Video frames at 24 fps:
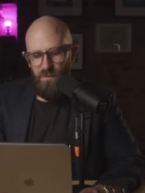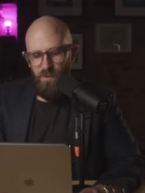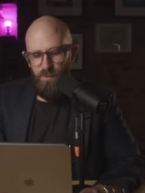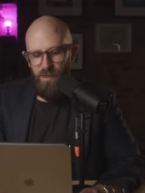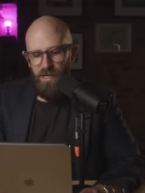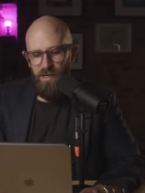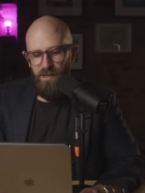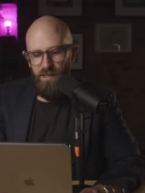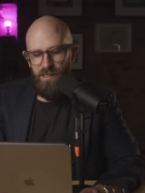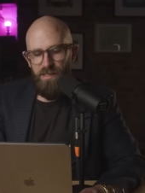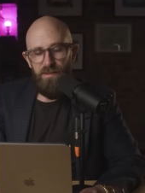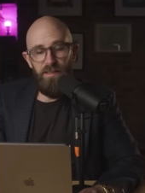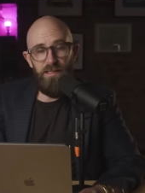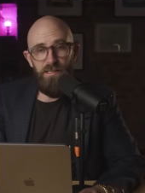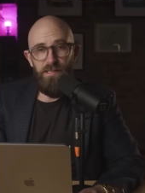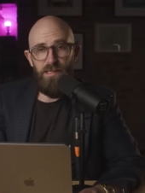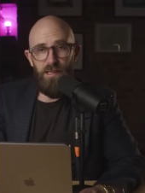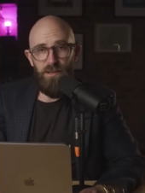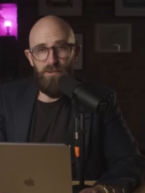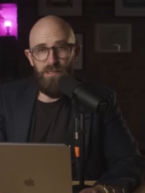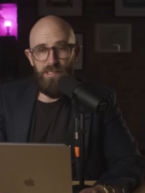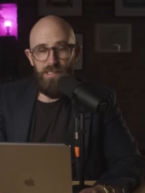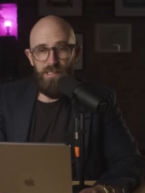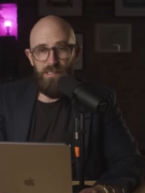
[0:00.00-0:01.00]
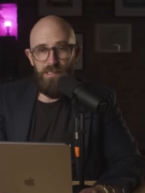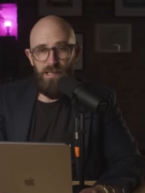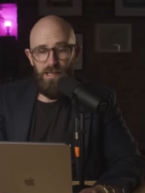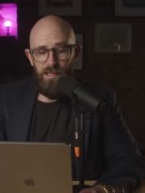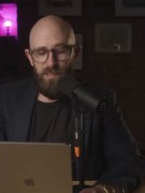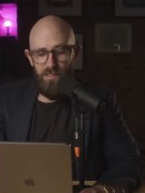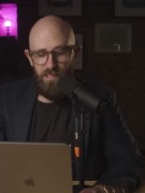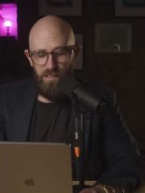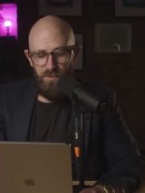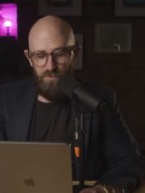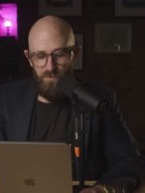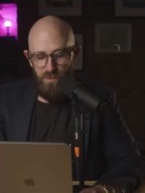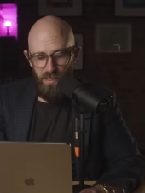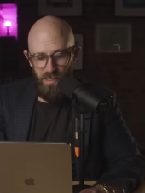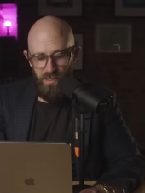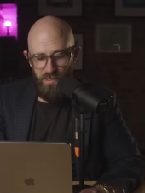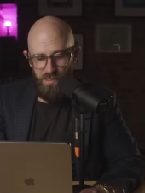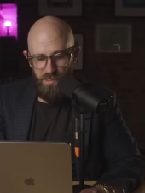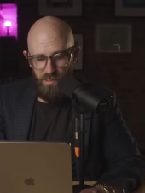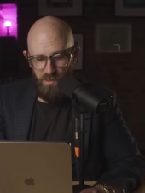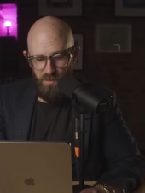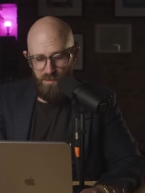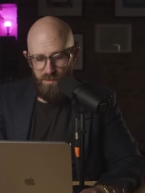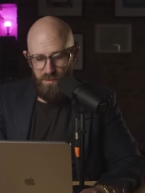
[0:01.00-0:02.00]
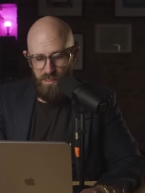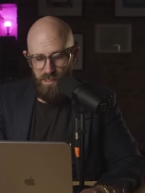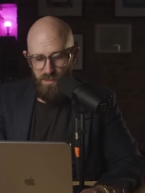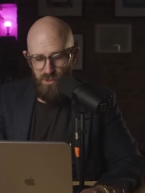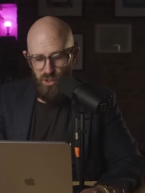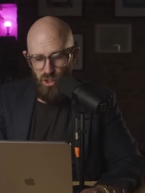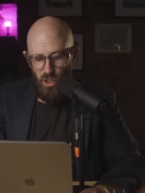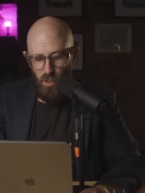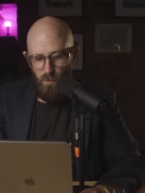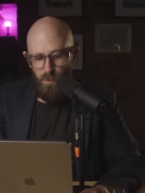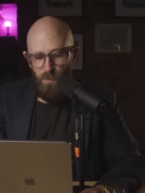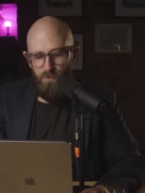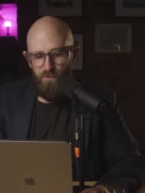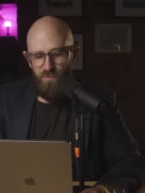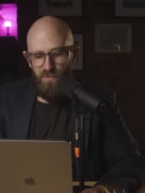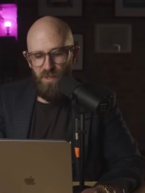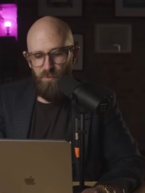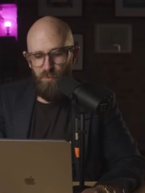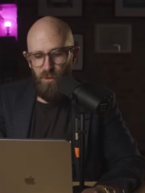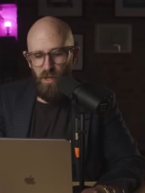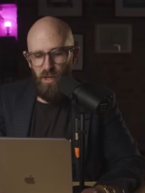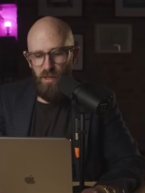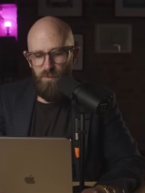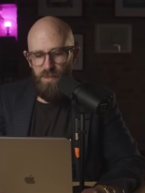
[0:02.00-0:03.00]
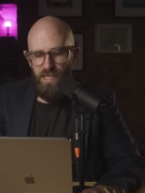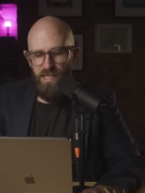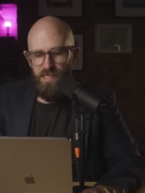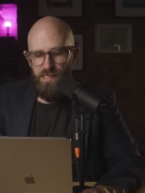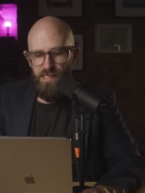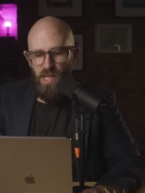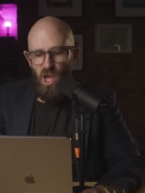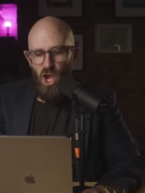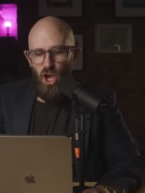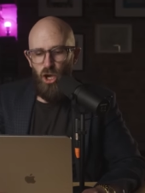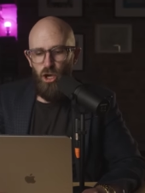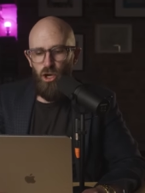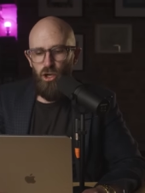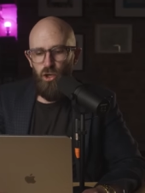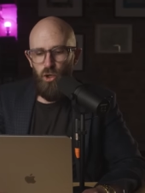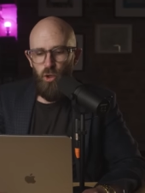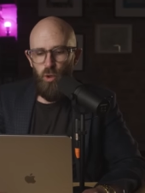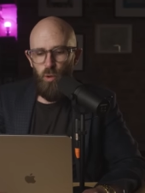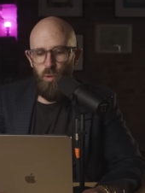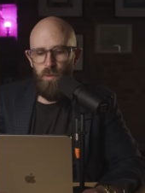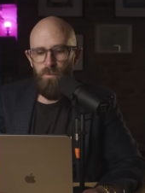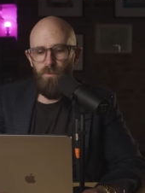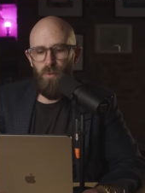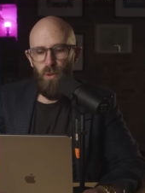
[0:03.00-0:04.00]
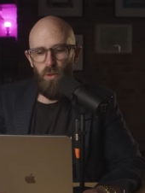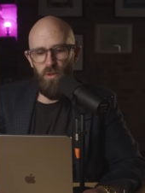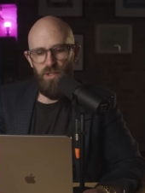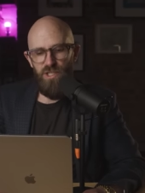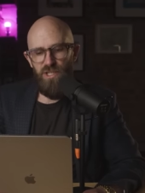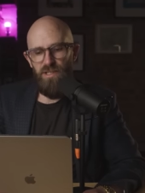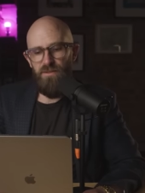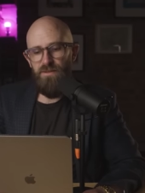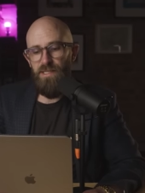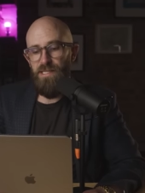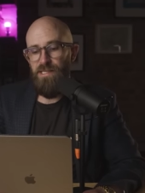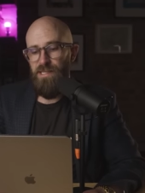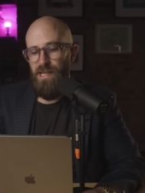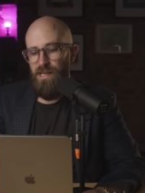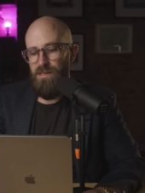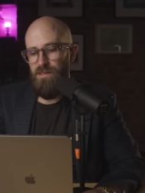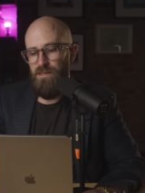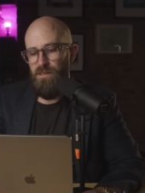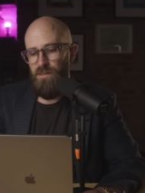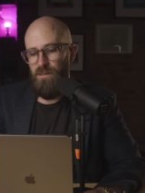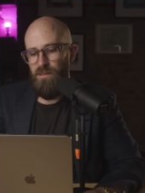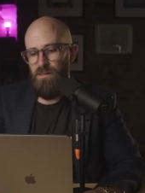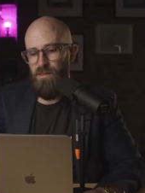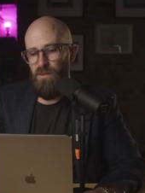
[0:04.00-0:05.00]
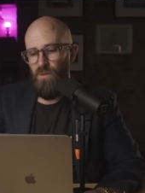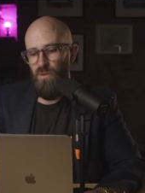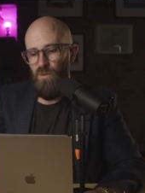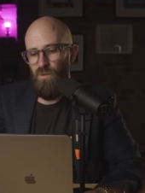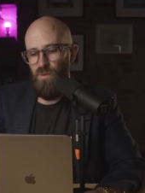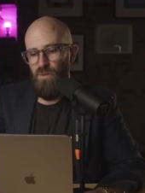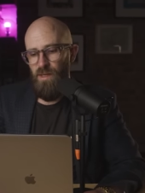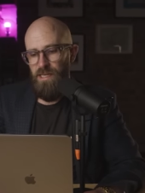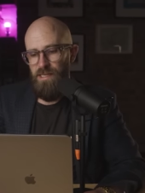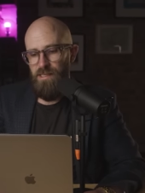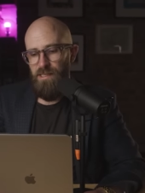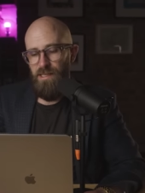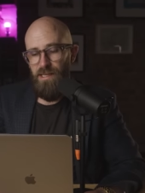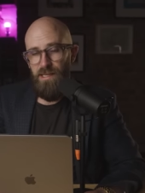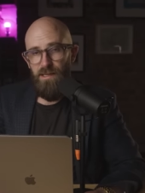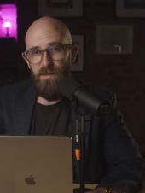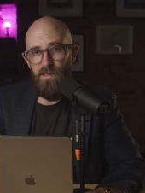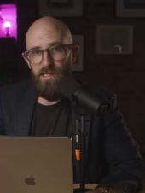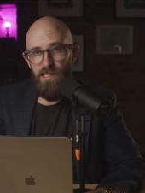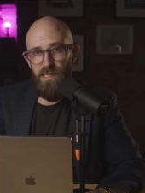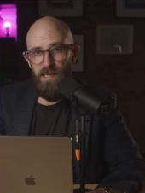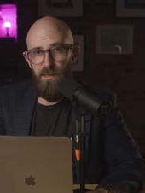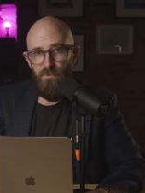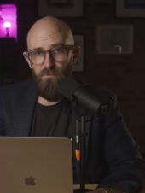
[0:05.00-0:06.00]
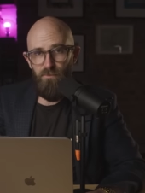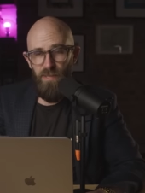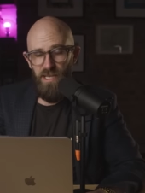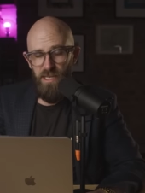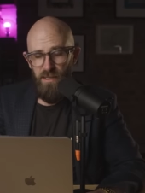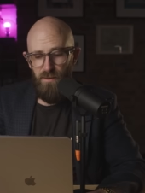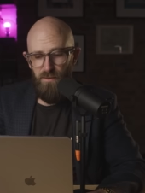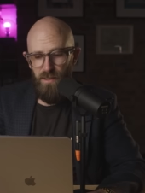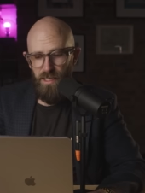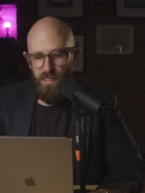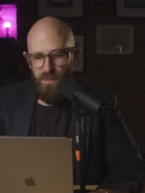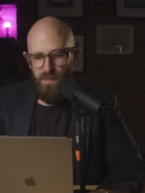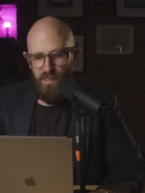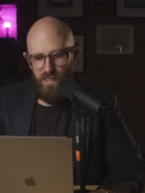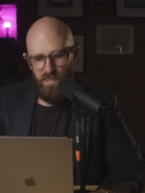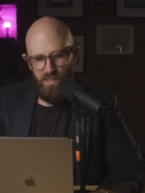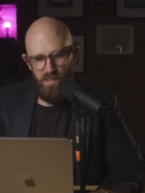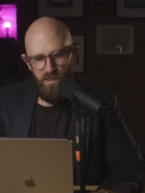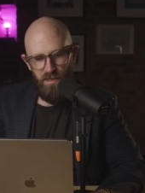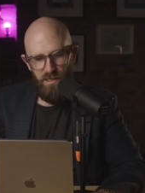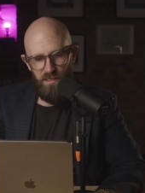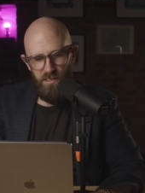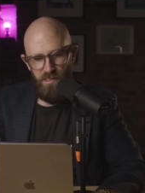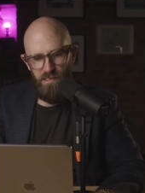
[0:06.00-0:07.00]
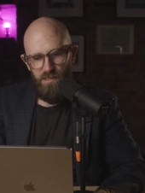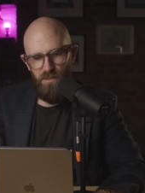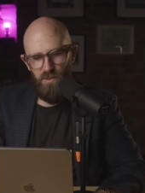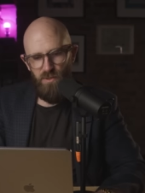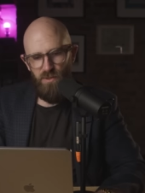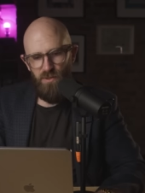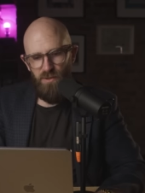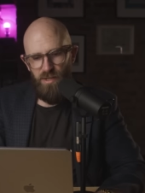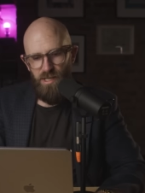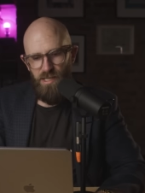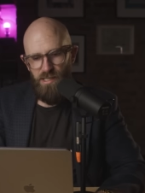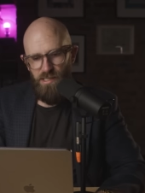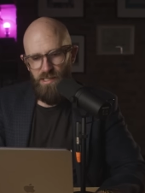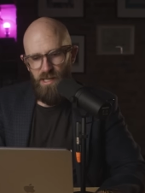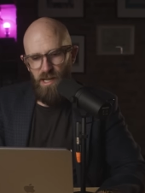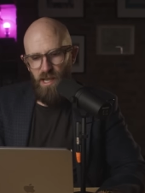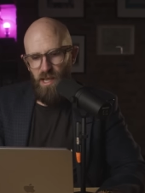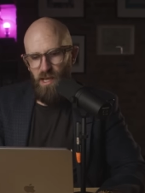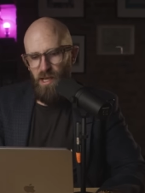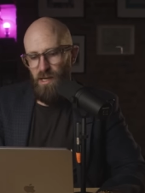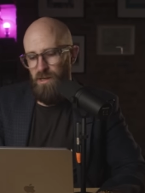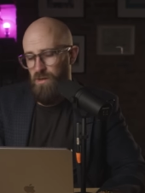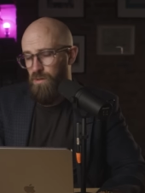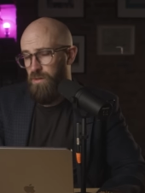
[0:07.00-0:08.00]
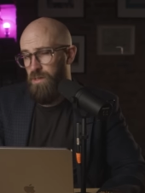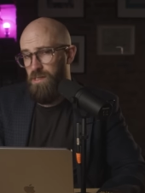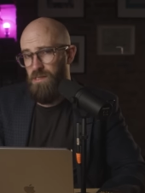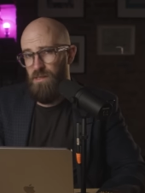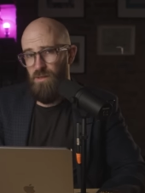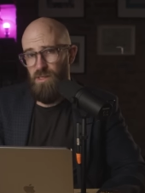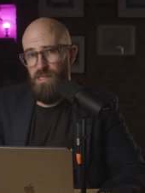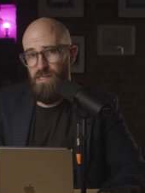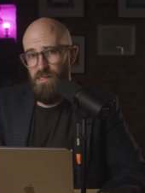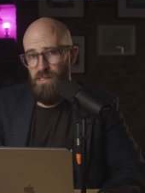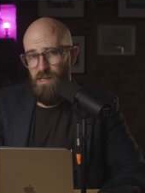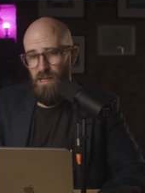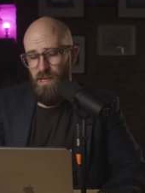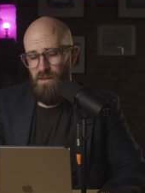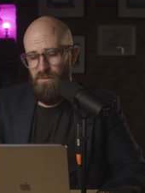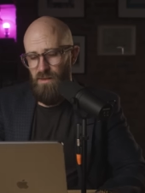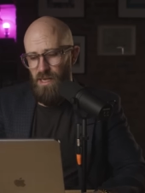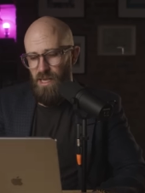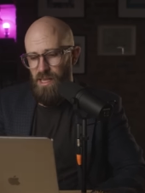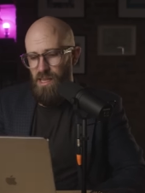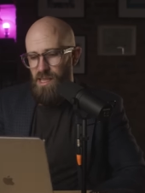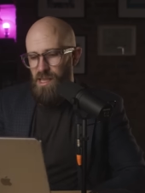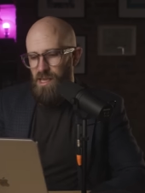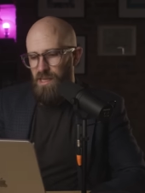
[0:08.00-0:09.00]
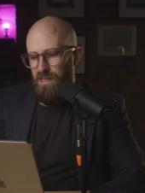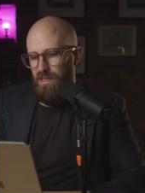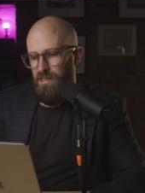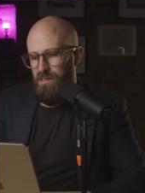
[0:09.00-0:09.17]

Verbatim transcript: apparently, these secret societies really suck at their job. The problem is, a good portion of said sods are always keen to keep believing in these kinds of stories. According to a survey